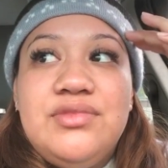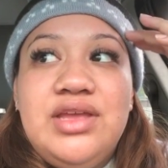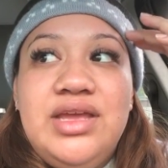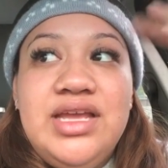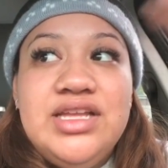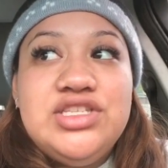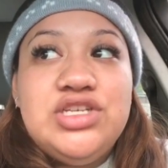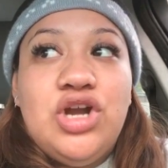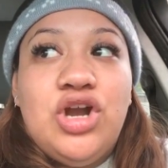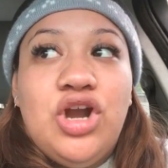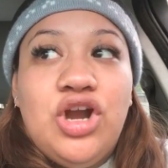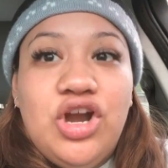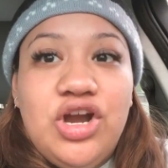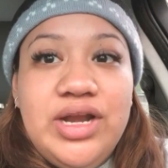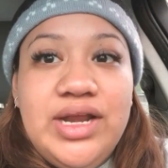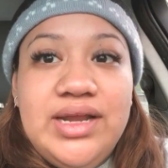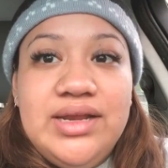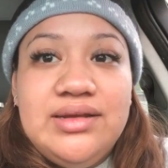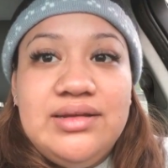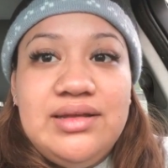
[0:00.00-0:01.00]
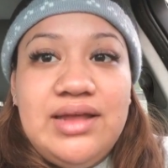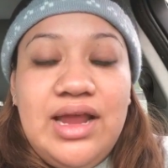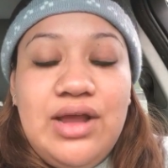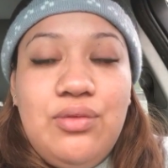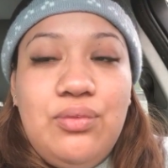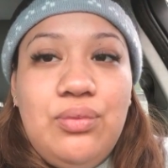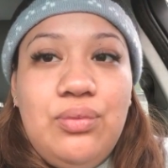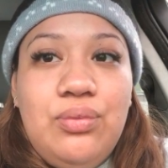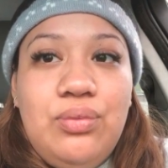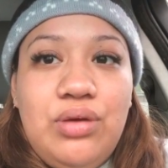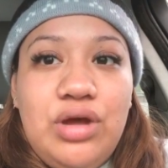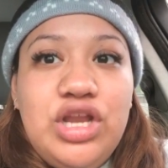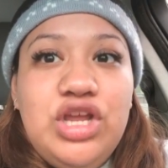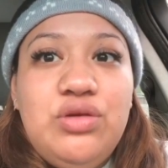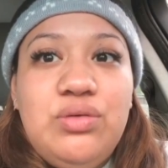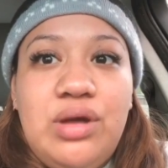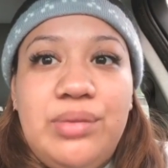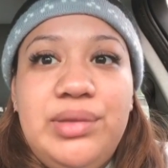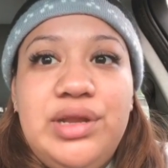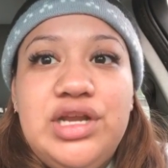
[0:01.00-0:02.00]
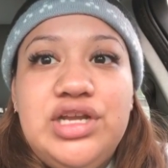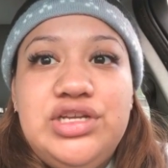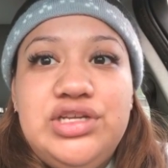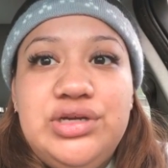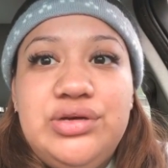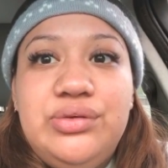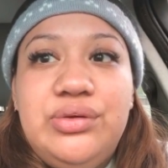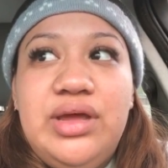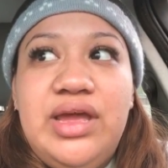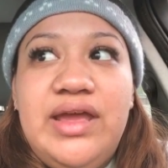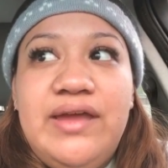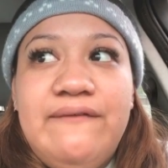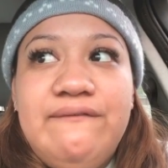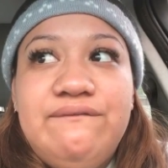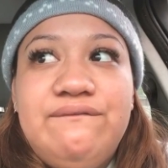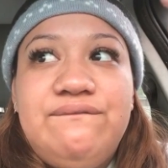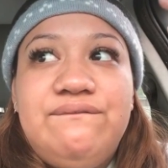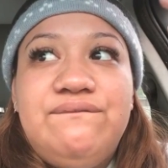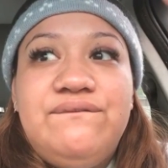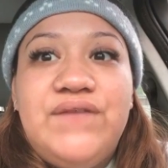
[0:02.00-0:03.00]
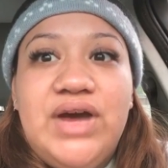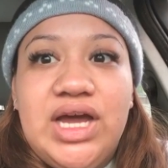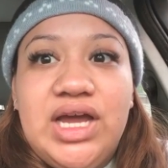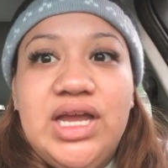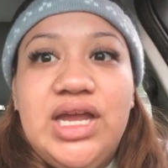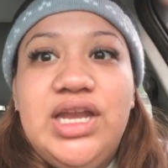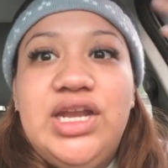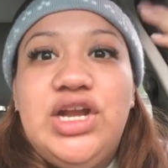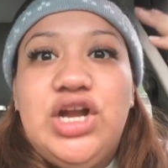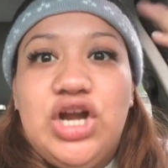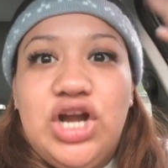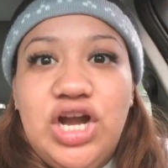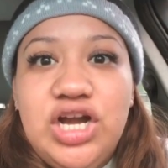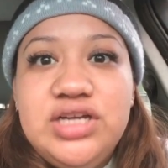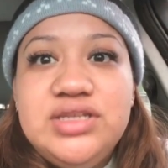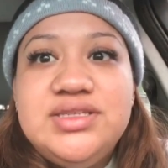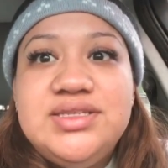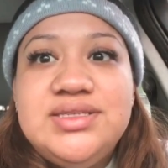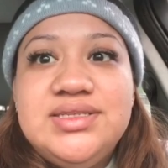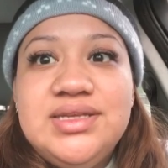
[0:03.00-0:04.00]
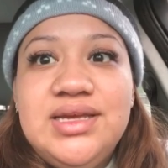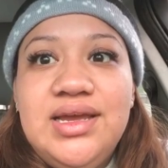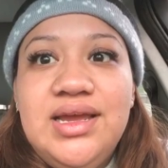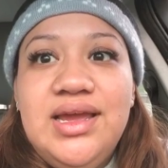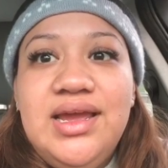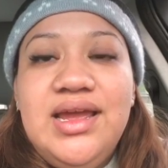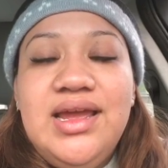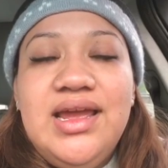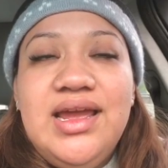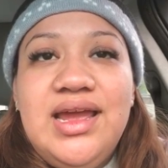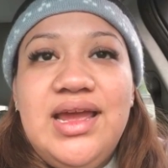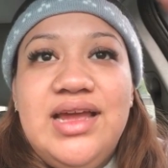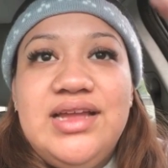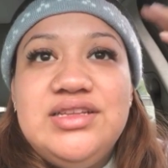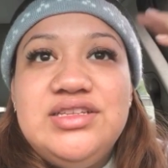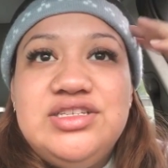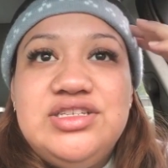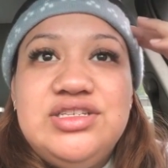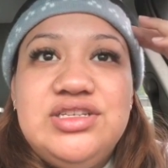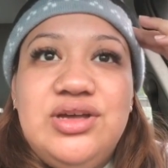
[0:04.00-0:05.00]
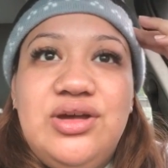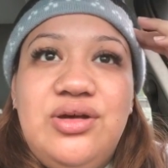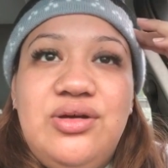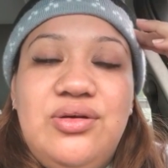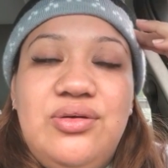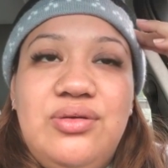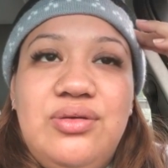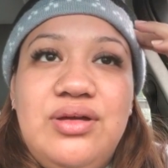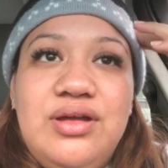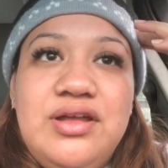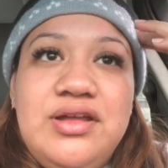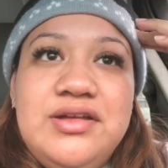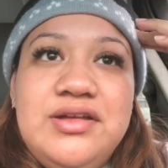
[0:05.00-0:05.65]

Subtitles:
it's hurting. Like, what do you want me to do? It fucking hurts. And so